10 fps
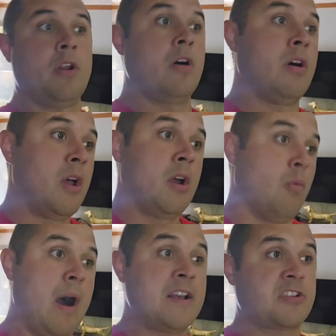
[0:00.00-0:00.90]
and
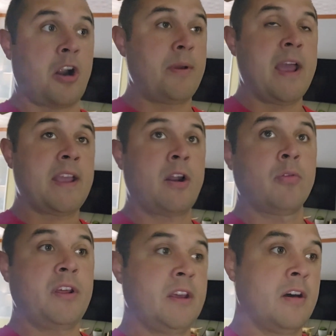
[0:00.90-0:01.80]
why is Kirby hanging
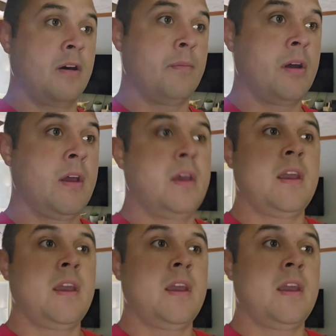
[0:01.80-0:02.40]
on to him?